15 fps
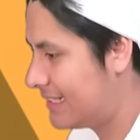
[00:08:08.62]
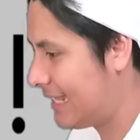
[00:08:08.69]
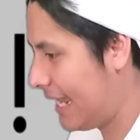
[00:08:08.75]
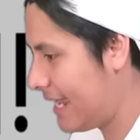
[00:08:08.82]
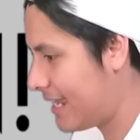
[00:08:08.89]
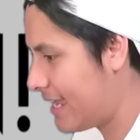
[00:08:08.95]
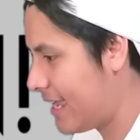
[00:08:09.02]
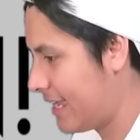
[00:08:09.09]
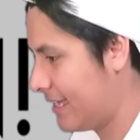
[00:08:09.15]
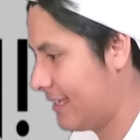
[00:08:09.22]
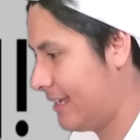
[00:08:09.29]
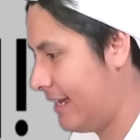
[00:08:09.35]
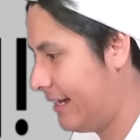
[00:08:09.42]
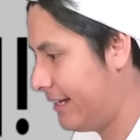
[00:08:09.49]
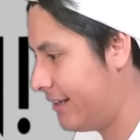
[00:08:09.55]
Dang it!
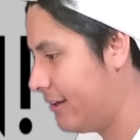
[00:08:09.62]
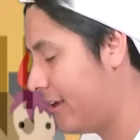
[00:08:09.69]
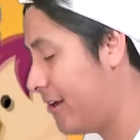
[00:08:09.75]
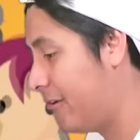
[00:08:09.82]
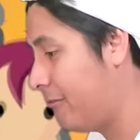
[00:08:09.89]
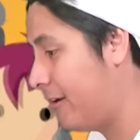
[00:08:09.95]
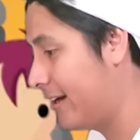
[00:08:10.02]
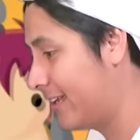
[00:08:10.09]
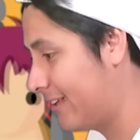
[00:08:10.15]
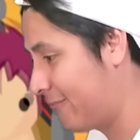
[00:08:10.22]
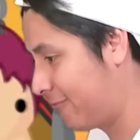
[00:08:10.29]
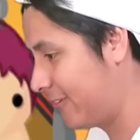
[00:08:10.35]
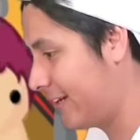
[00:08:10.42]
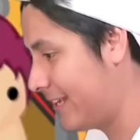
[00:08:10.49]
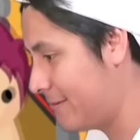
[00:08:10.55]
I didn't want
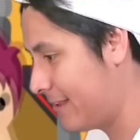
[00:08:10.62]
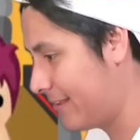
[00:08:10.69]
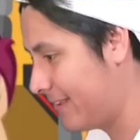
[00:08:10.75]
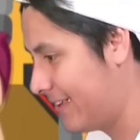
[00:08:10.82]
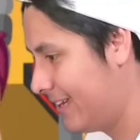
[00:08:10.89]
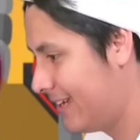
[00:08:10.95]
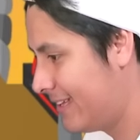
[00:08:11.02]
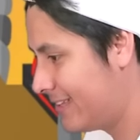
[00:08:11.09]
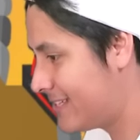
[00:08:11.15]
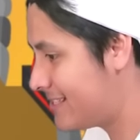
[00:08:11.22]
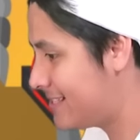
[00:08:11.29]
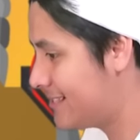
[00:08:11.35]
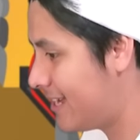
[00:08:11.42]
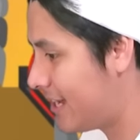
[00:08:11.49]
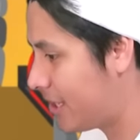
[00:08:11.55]
to freaking. This
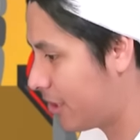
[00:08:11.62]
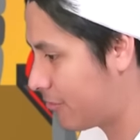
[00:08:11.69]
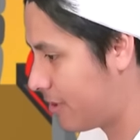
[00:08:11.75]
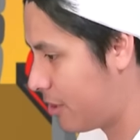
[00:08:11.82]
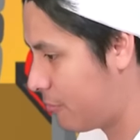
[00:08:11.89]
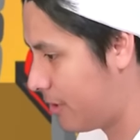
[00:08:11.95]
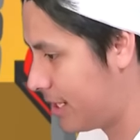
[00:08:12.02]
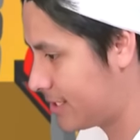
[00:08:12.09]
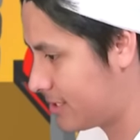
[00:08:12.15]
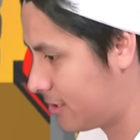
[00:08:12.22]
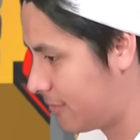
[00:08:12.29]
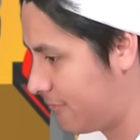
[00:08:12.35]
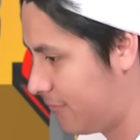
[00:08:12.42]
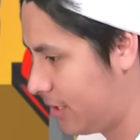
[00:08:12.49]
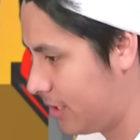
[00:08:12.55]
is not a great way to
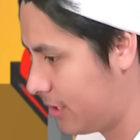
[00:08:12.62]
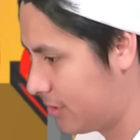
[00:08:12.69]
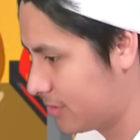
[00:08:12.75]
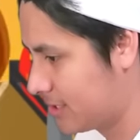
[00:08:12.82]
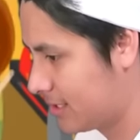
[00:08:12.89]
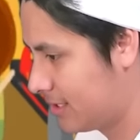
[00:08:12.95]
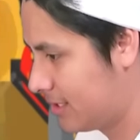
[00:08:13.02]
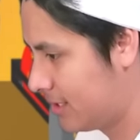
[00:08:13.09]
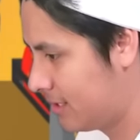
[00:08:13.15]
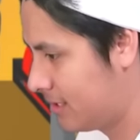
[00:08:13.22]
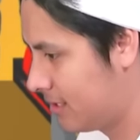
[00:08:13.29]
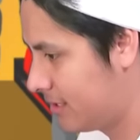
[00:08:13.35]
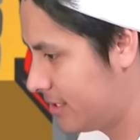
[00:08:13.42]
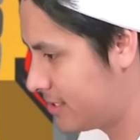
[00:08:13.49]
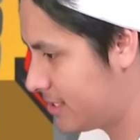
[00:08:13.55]
start videos.
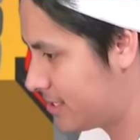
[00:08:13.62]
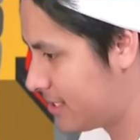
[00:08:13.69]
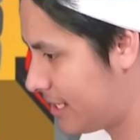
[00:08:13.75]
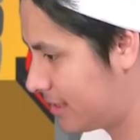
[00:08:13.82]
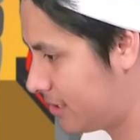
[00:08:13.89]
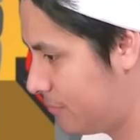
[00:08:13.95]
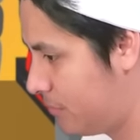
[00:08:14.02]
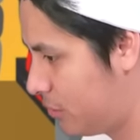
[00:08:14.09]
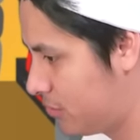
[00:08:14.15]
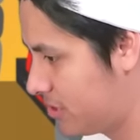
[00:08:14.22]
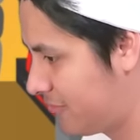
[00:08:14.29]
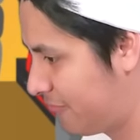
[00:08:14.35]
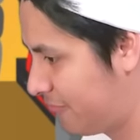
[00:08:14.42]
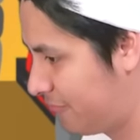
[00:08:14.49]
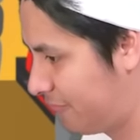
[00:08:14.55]
This is like the
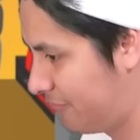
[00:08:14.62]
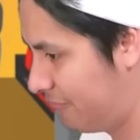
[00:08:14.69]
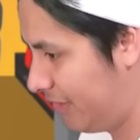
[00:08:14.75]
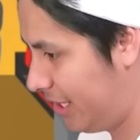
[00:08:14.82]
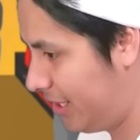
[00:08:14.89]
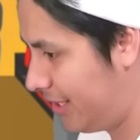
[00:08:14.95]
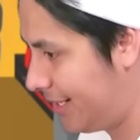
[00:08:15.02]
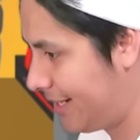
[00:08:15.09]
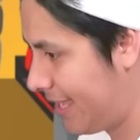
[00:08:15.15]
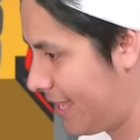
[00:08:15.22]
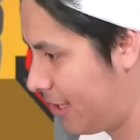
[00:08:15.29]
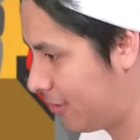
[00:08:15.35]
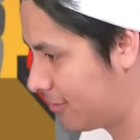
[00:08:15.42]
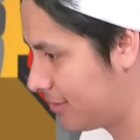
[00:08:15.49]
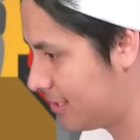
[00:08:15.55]
most
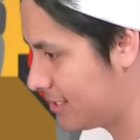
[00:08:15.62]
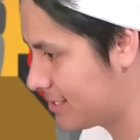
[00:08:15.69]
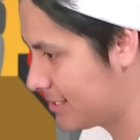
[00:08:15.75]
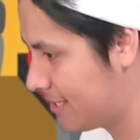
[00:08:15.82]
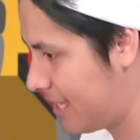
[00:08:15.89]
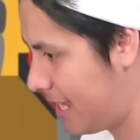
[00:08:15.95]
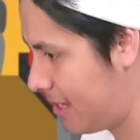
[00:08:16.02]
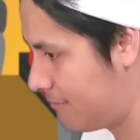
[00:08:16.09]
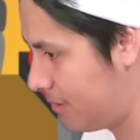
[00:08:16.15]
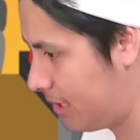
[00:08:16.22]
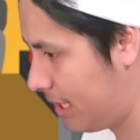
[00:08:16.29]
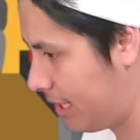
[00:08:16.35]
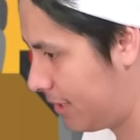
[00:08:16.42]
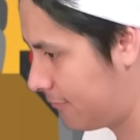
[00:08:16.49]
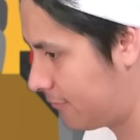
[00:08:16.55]
unhealthiest game
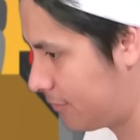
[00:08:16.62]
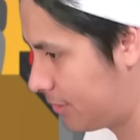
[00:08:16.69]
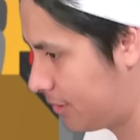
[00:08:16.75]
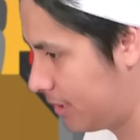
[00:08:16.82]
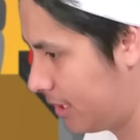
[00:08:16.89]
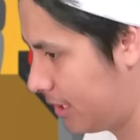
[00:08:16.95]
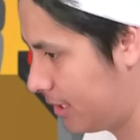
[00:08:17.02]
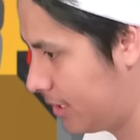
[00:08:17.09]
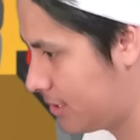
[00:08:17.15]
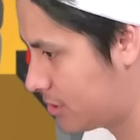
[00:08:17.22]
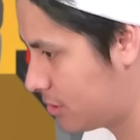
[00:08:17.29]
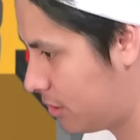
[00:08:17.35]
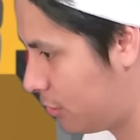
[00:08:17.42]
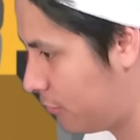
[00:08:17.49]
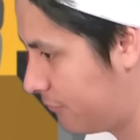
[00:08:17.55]
ever in
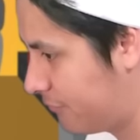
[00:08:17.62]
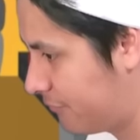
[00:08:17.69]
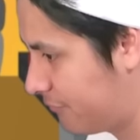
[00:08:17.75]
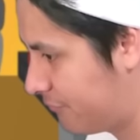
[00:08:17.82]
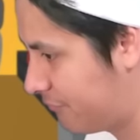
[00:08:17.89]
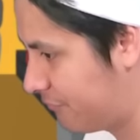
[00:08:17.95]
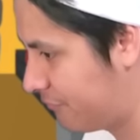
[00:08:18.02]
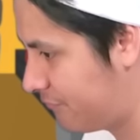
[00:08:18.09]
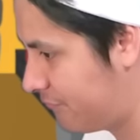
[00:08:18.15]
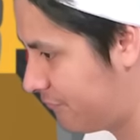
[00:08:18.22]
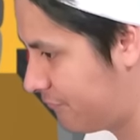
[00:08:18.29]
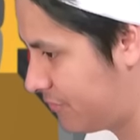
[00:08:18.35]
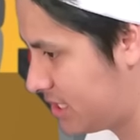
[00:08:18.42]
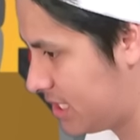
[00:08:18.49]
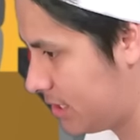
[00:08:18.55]
his. Oh,
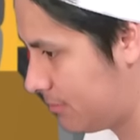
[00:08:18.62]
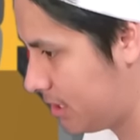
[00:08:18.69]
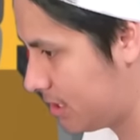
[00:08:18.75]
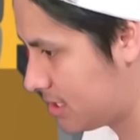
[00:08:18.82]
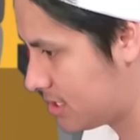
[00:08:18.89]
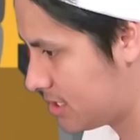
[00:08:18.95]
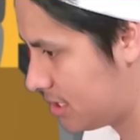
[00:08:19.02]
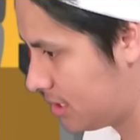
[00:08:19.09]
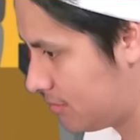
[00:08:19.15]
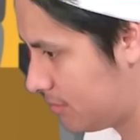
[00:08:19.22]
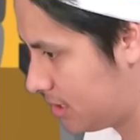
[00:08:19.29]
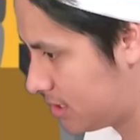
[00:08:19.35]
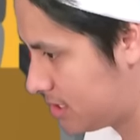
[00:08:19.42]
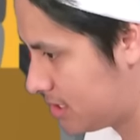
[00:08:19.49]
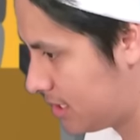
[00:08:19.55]
Timmy, Timmy,
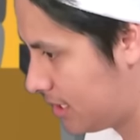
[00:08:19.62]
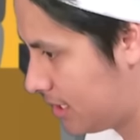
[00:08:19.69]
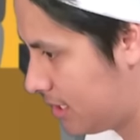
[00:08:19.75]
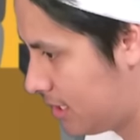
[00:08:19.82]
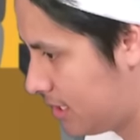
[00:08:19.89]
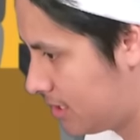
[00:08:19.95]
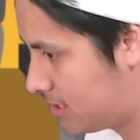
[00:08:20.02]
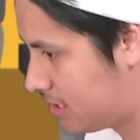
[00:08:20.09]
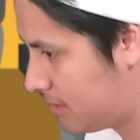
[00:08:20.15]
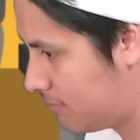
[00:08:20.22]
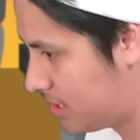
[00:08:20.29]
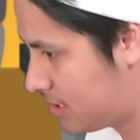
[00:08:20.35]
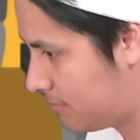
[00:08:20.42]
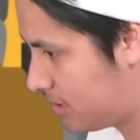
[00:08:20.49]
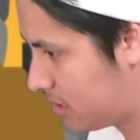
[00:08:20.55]

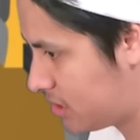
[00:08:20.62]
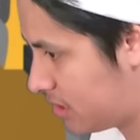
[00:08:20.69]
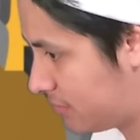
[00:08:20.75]
Timmy, Timmy,